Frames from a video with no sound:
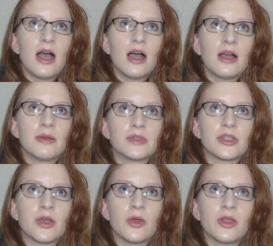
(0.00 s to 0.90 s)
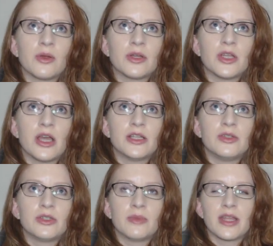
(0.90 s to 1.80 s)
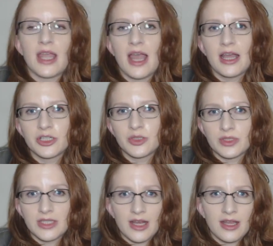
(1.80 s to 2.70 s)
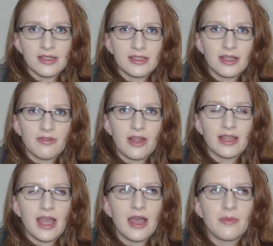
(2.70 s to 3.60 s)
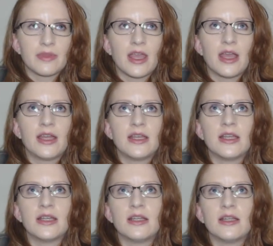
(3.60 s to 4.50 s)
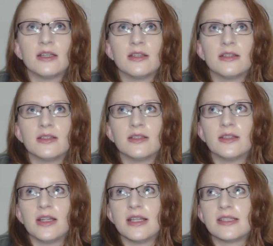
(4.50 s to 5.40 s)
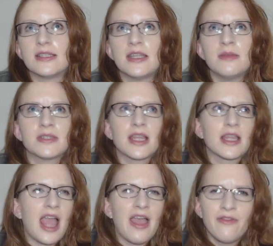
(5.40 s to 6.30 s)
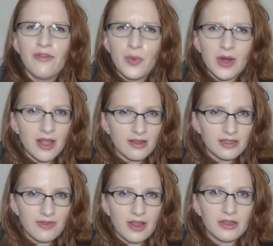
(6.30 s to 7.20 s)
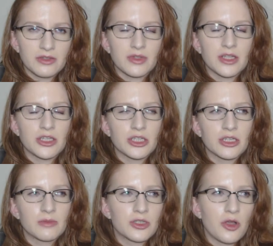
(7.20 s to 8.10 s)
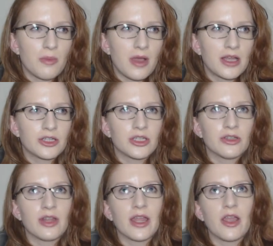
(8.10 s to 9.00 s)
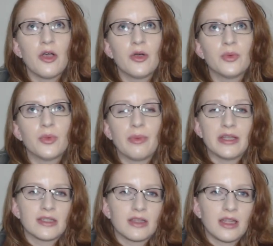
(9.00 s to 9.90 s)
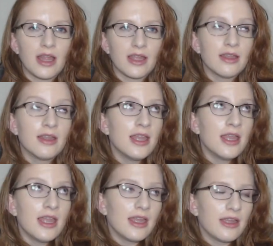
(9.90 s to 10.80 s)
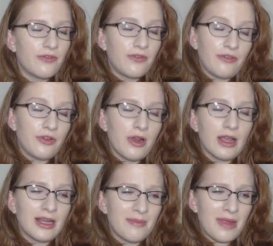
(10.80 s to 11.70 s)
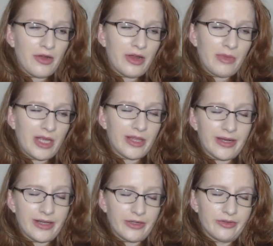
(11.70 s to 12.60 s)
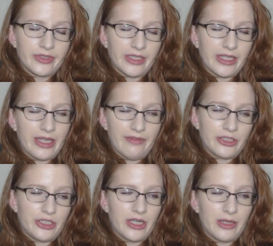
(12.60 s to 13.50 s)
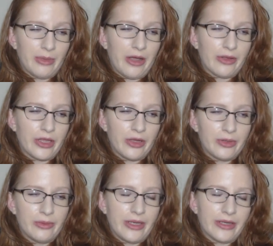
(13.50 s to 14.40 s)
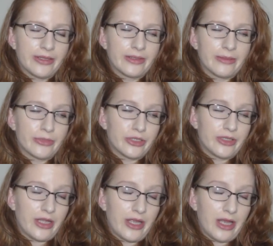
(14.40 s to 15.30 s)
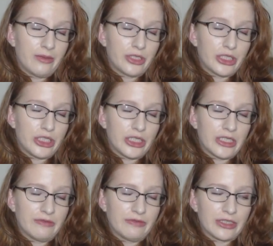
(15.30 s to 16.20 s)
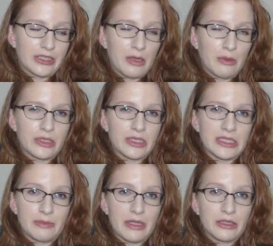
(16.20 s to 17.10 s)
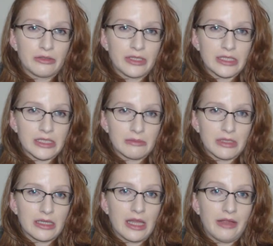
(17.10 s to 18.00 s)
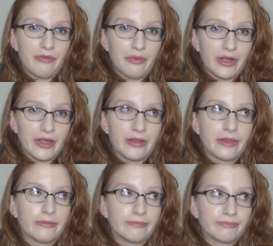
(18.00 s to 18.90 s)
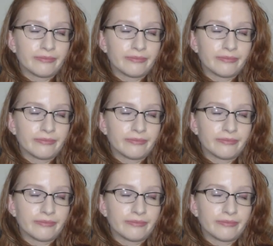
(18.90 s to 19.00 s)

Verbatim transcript: Um, so, you know, I, I do some like casual dating and stuff like that. But then it seems like everyone else values relationships so much. And they're like, oh, well, basically, like, if, if you're not going to marry me, then I don't really give a shit about you because I'm just like, I'm just looking for someone to spend the rest of my life with.